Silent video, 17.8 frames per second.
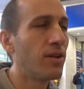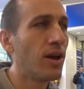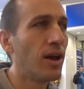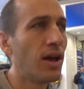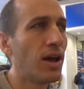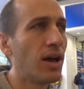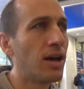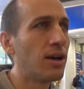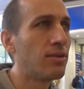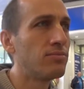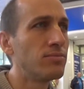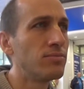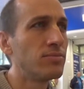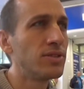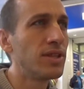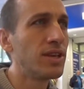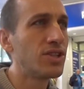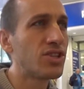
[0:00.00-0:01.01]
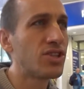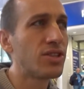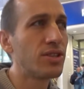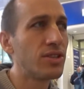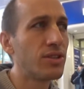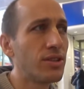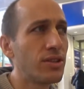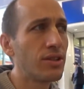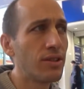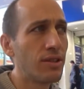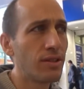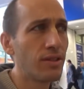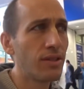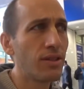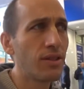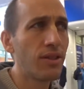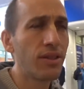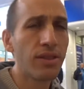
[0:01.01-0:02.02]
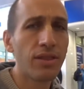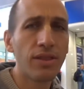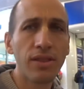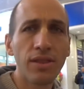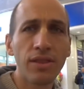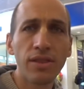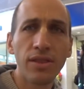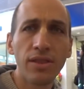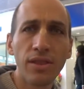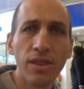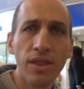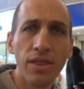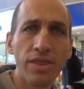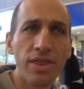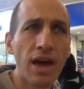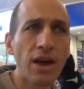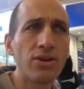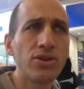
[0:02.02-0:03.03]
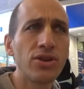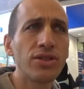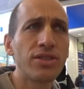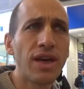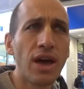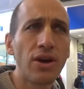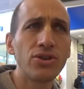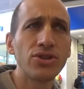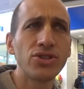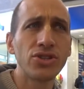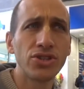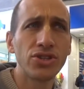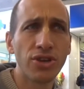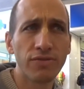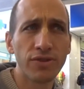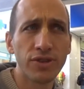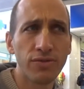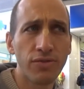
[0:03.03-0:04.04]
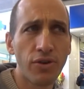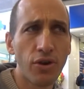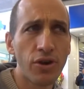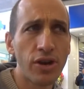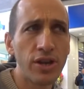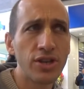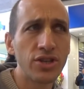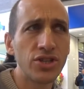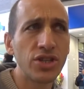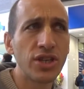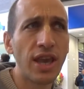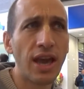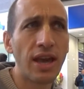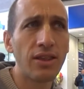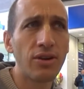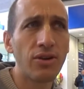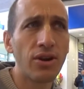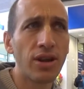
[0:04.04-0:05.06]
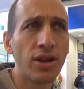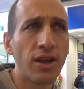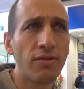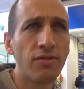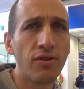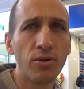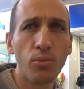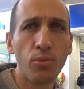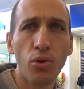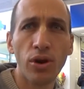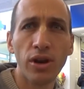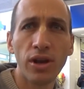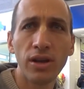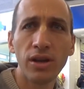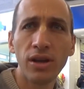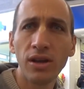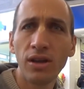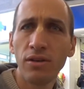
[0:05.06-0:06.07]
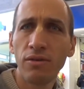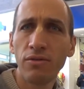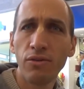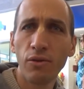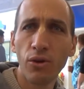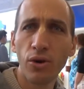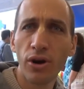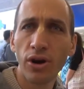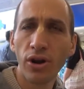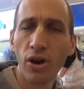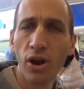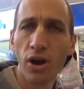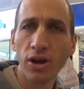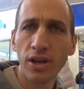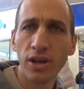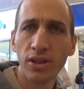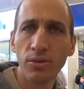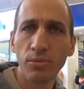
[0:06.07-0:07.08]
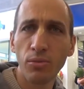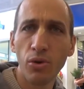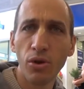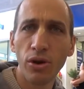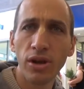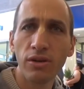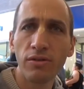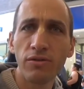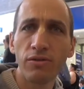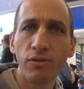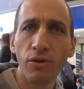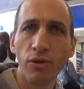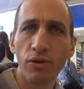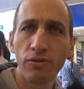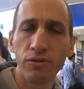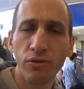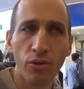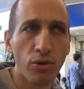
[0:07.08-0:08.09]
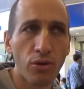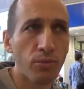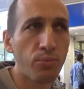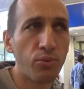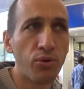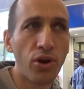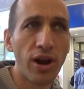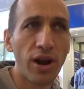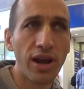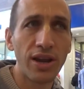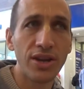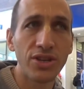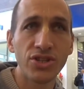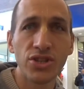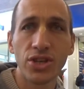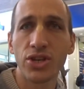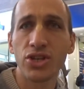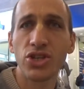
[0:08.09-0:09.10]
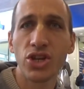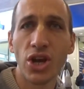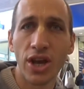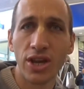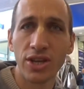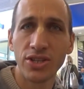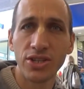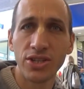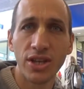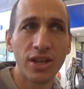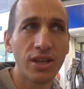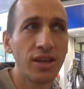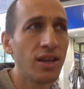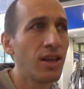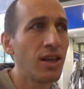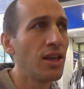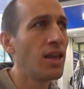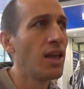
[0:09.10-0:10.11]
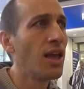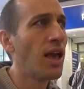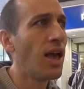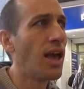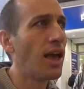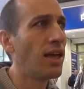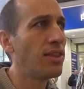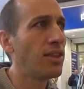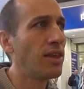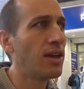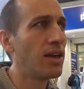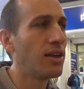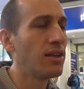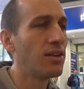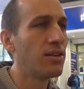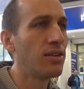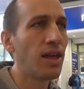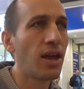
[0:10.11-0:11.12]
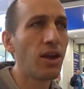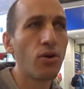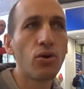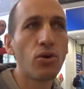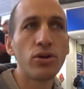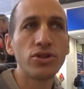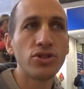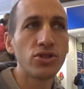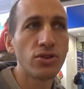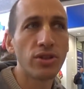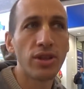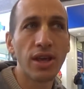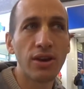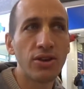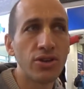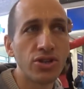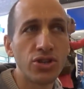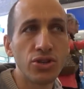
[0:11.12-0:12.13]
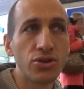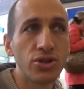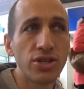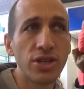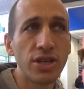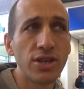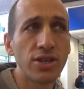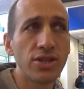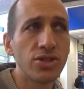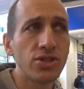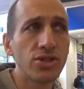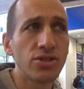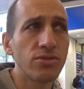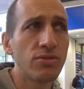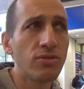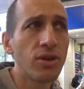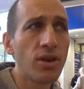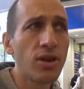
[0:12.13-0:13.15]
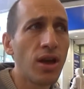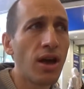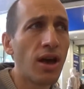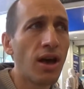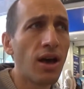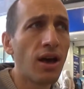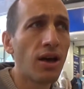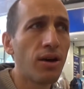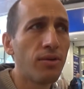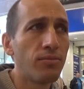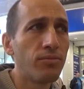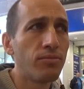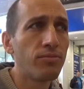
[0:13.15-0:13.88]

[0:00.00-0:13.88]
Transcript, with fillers: if you do a sort of day there? Thousands of devotees gathering every morning, 4 o'clock in the morning, for prayers and chanting, and then they all do their duties. So